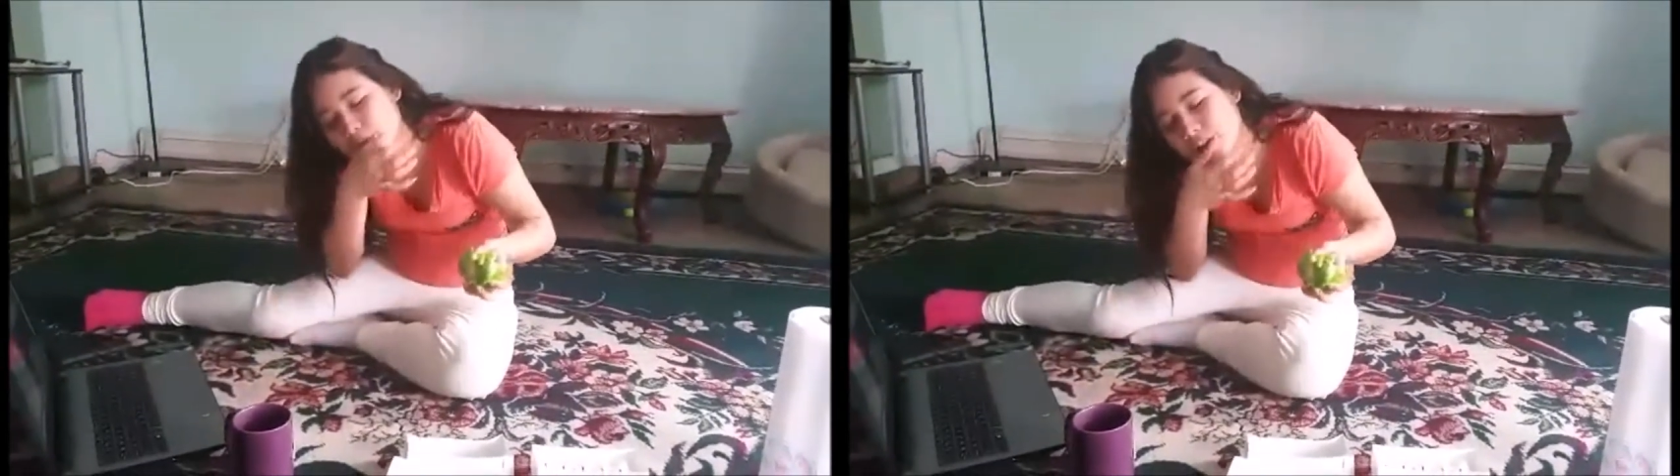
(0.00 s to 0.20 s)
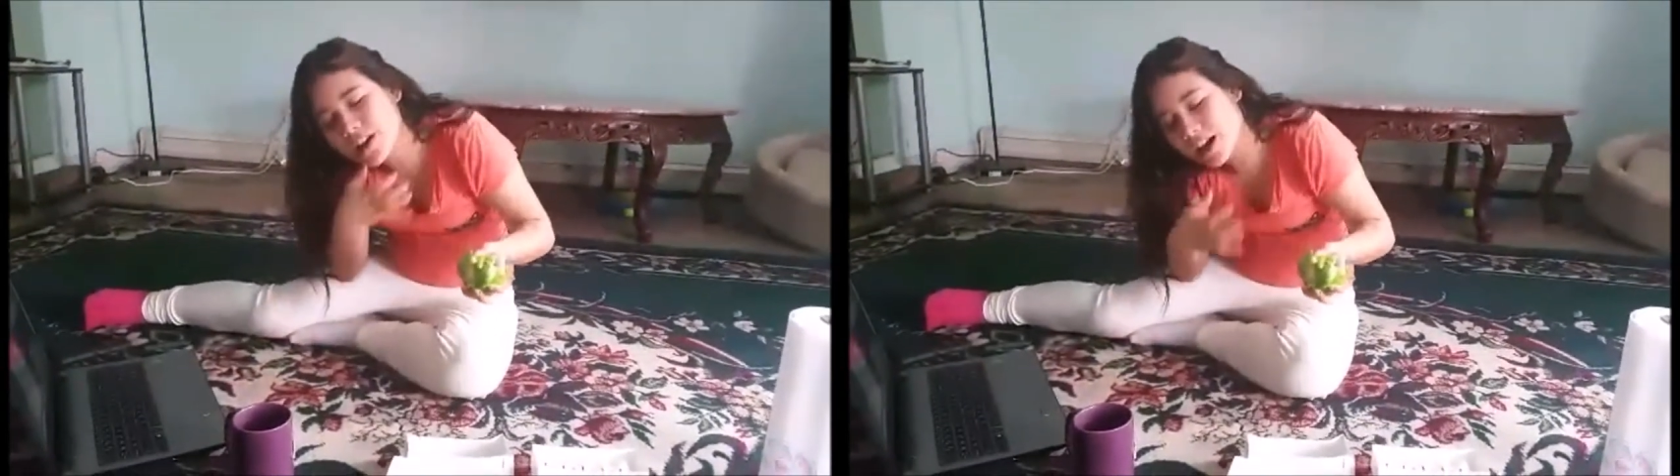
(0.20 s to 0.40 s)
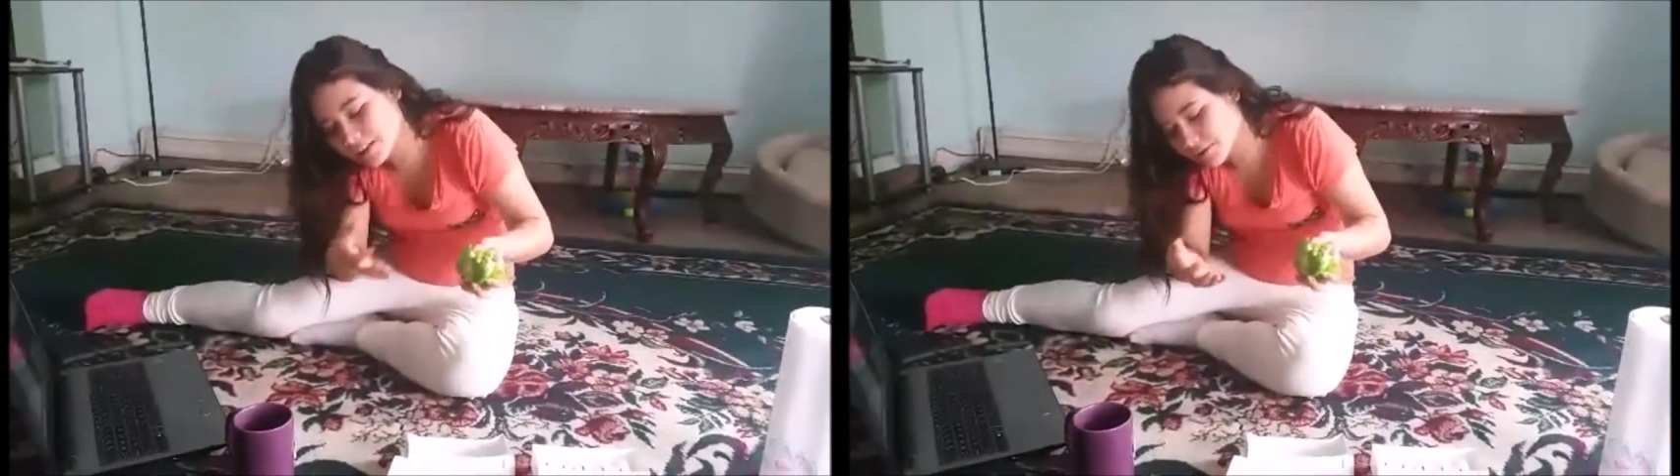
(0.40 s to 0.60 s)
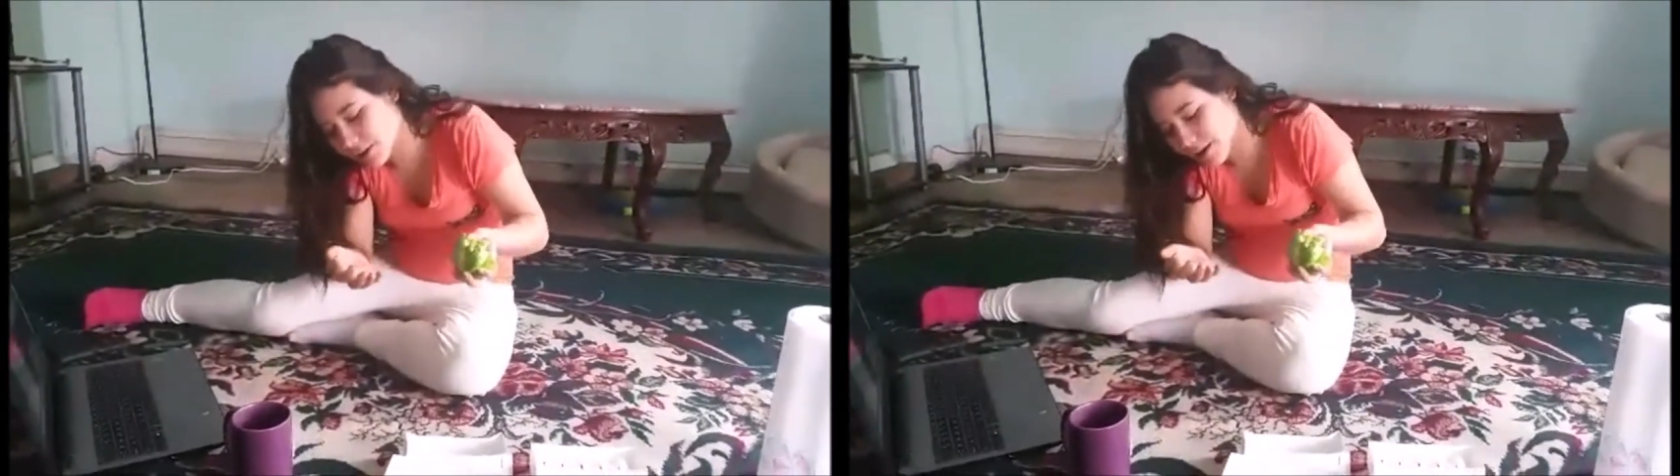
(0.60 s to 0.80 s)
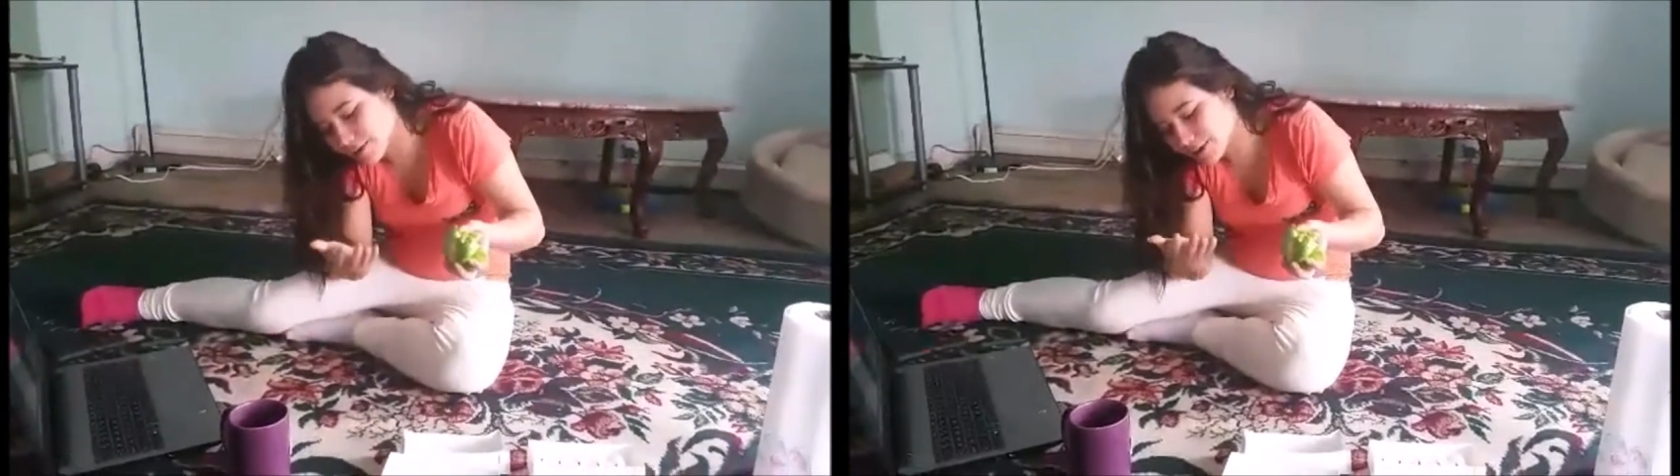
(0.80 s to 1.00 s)
last
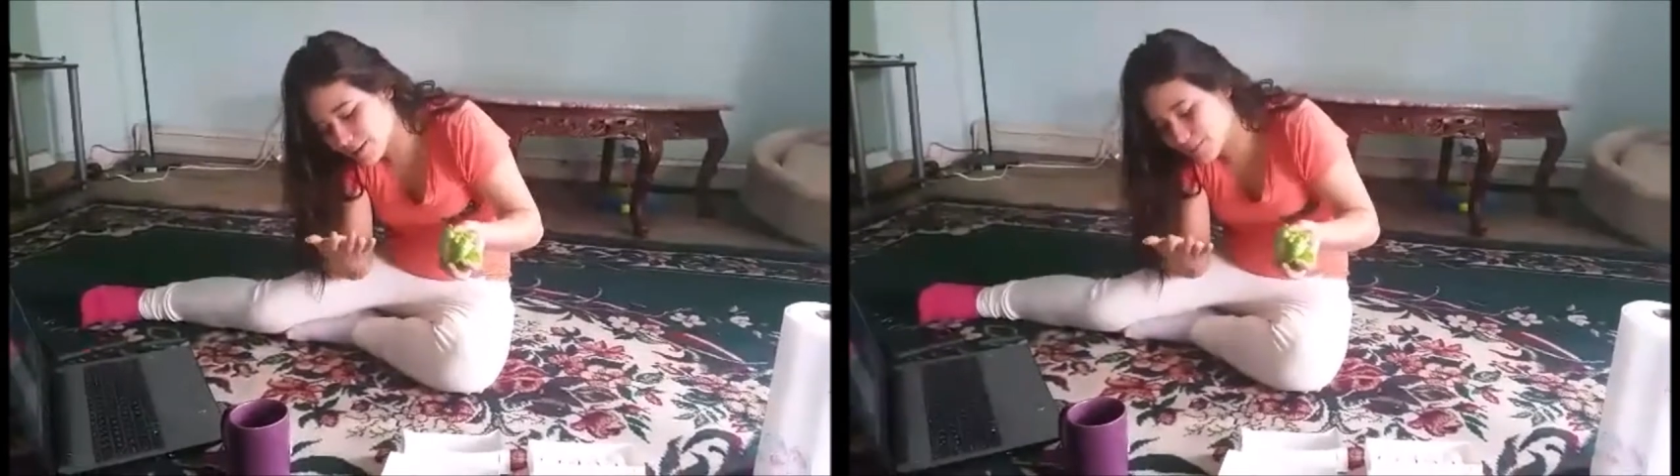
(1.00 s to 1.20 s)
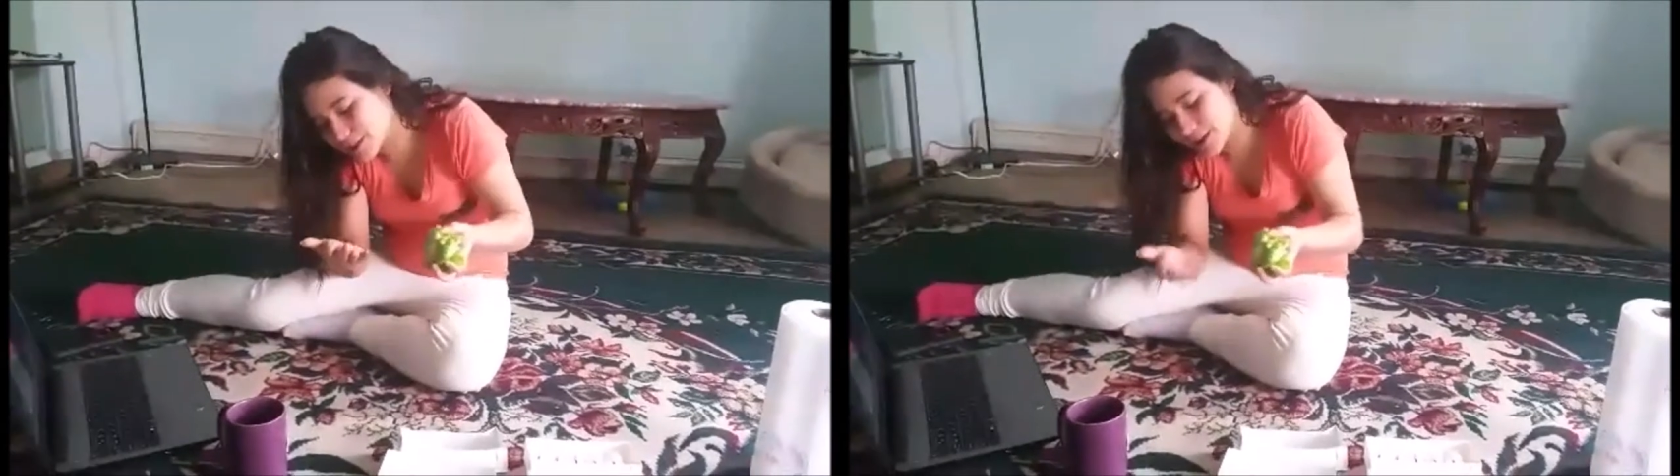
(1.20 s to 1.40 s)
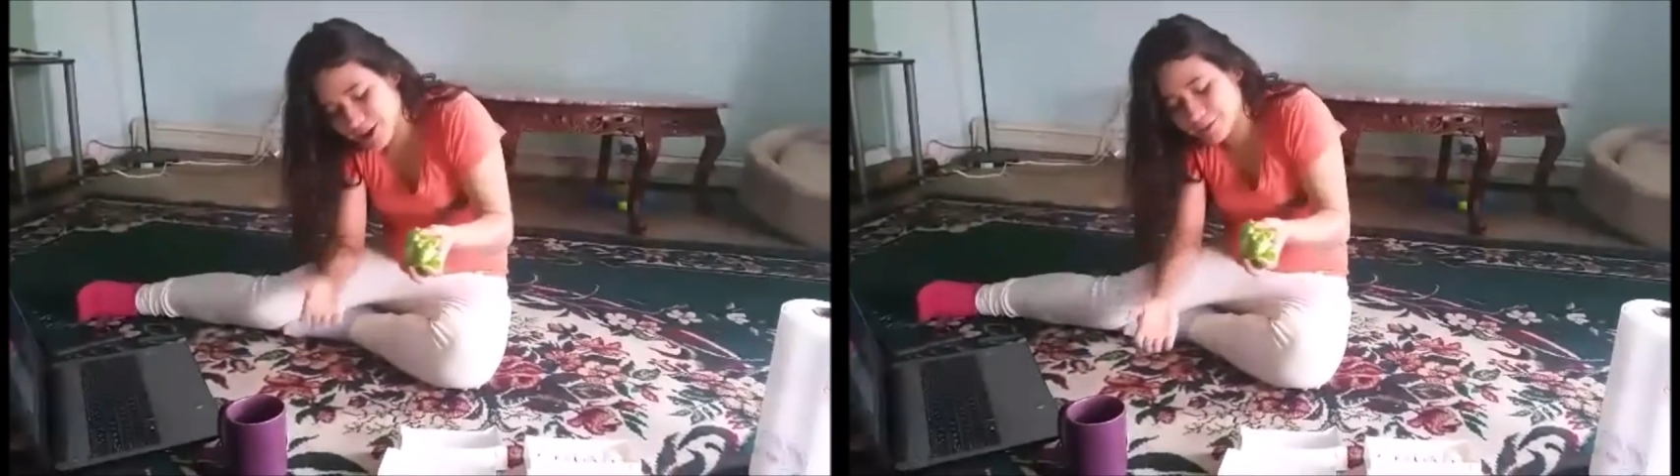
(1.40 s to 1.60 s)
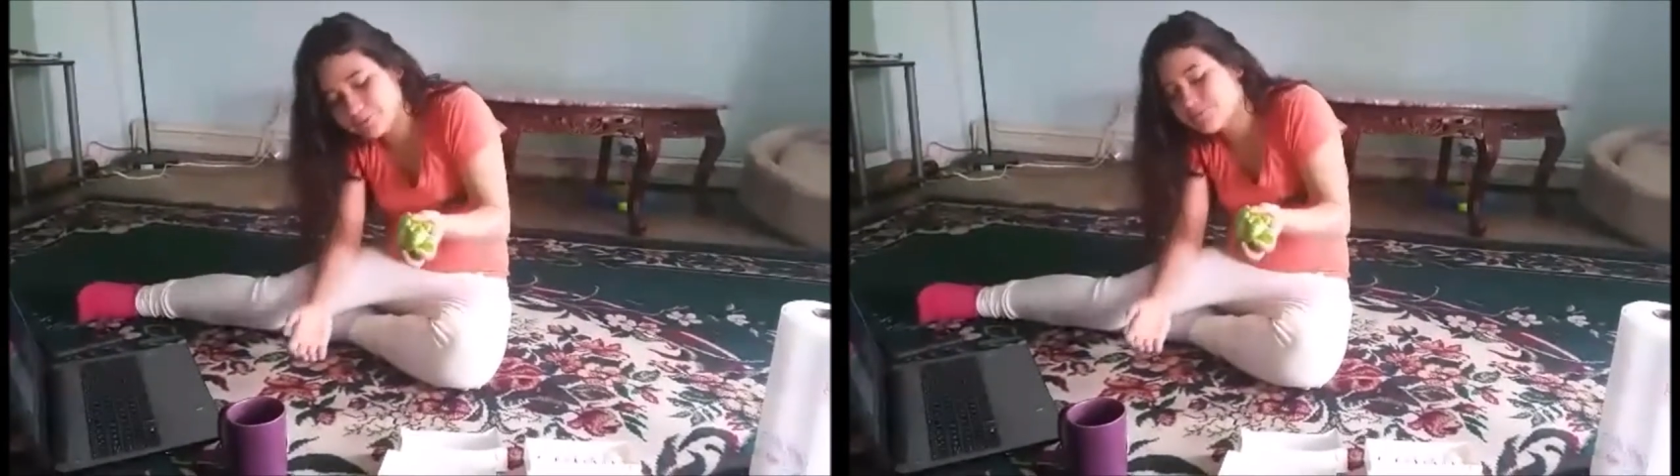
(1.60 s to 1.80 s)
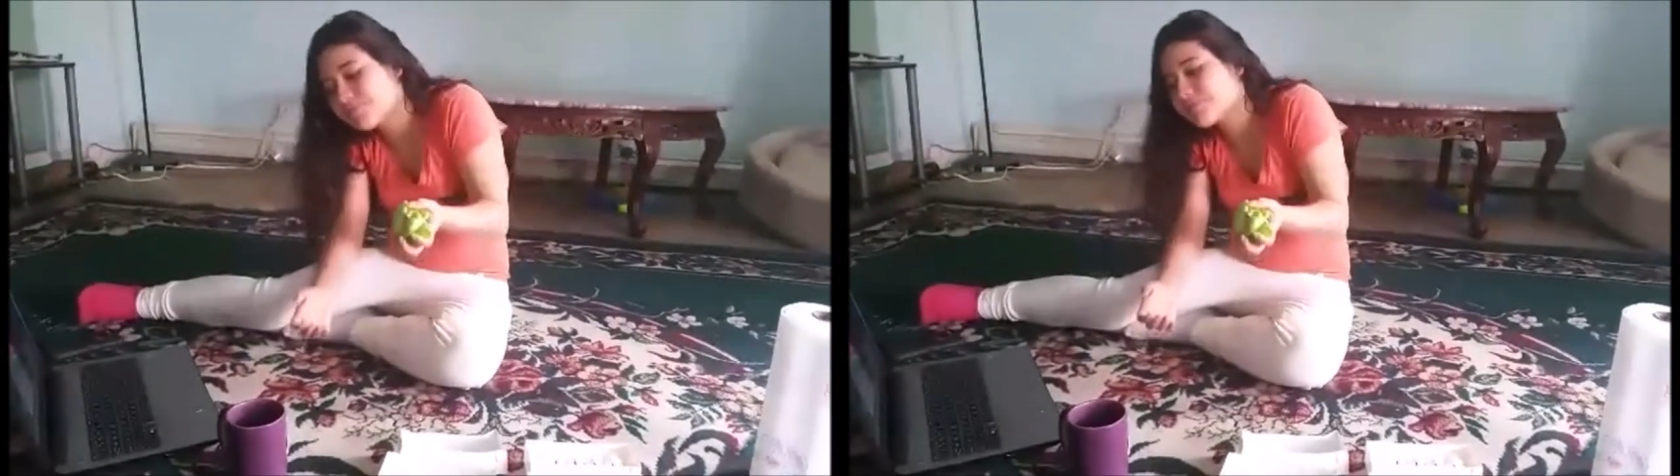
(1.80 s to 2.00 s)
one I was able to say,